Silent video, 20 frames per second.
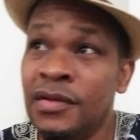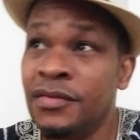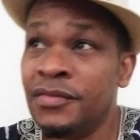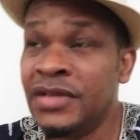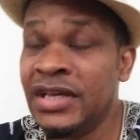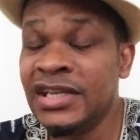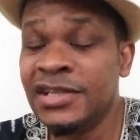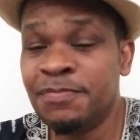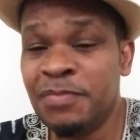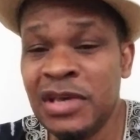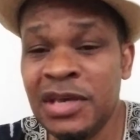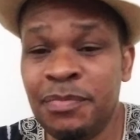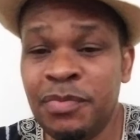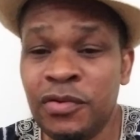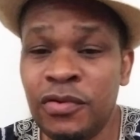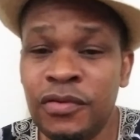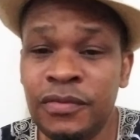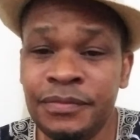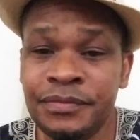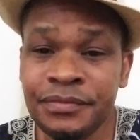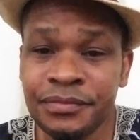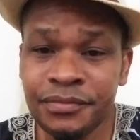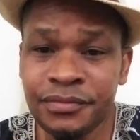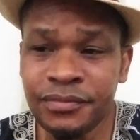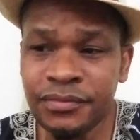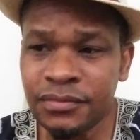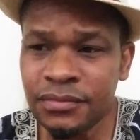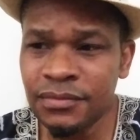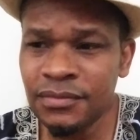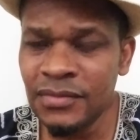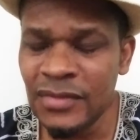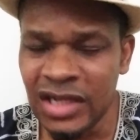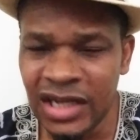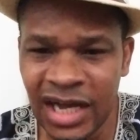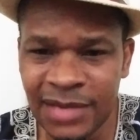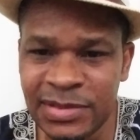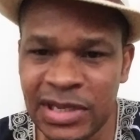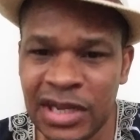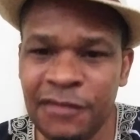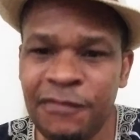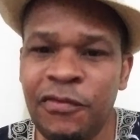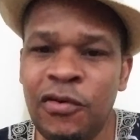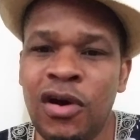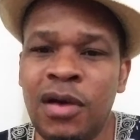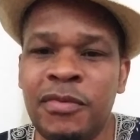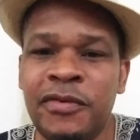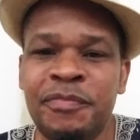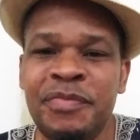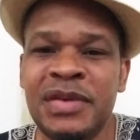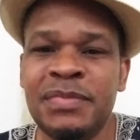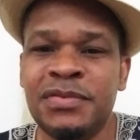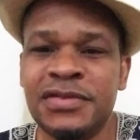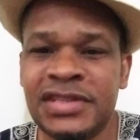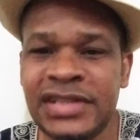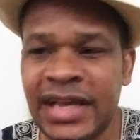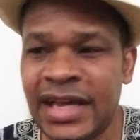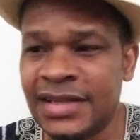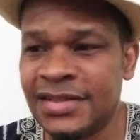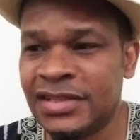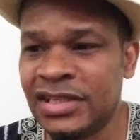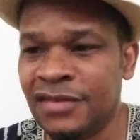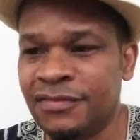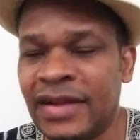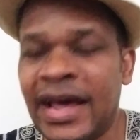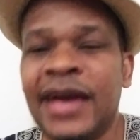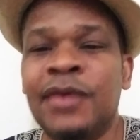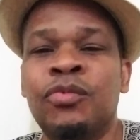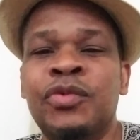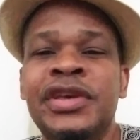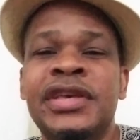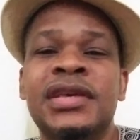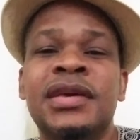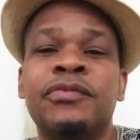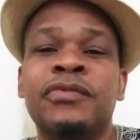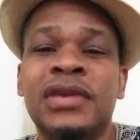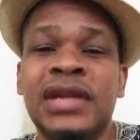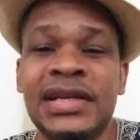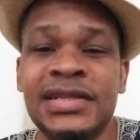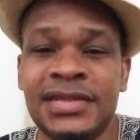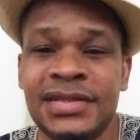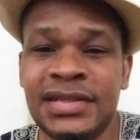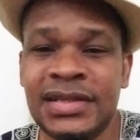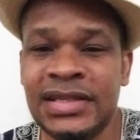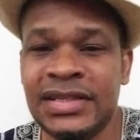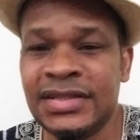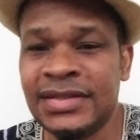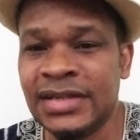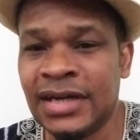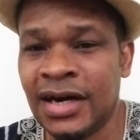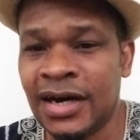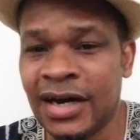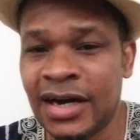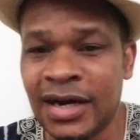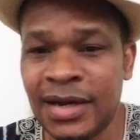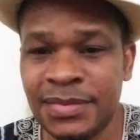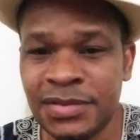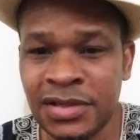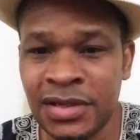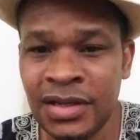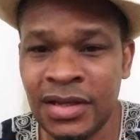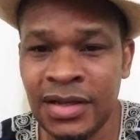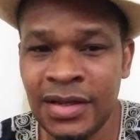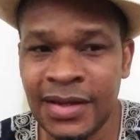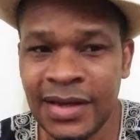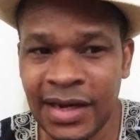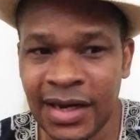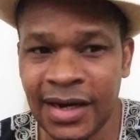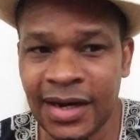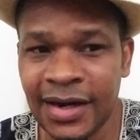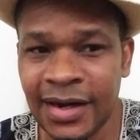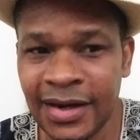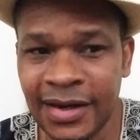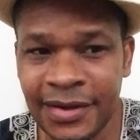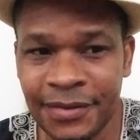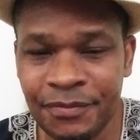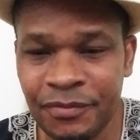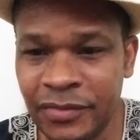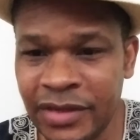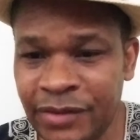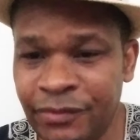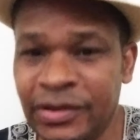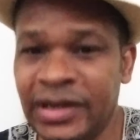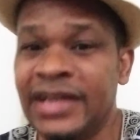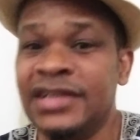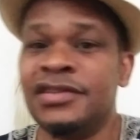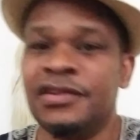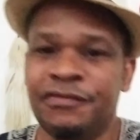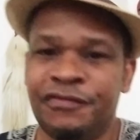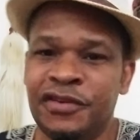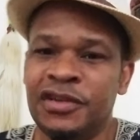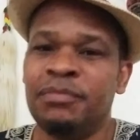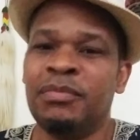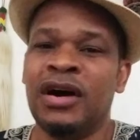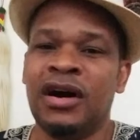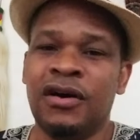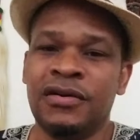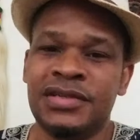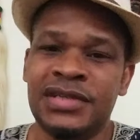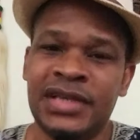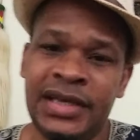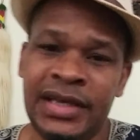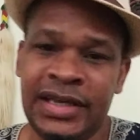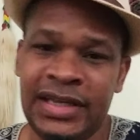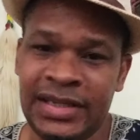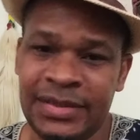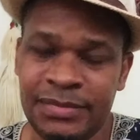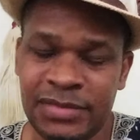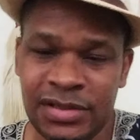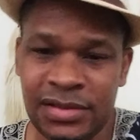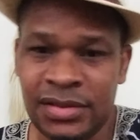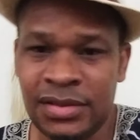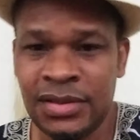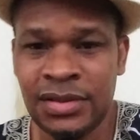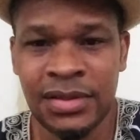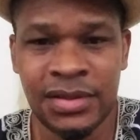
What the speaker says: these people comes in the form of people saying stuff like we in relation to these jobs, in relation to football teams.